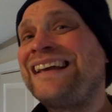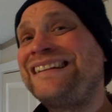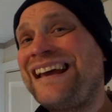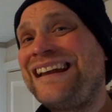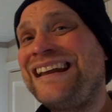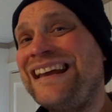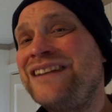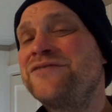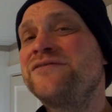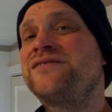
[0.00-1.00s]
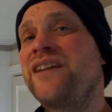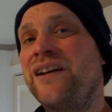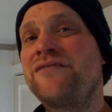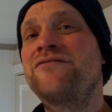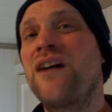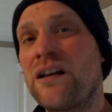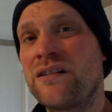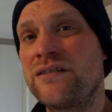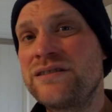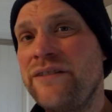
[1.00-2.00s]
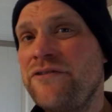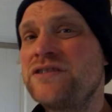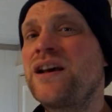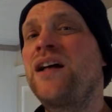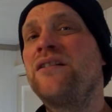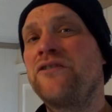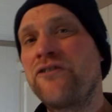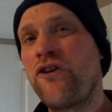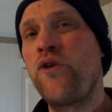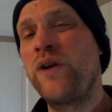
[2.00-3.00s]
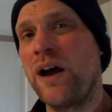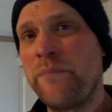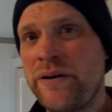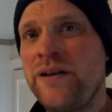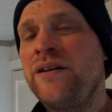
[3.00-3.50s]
they need to scare toddlers. If you tell a grown up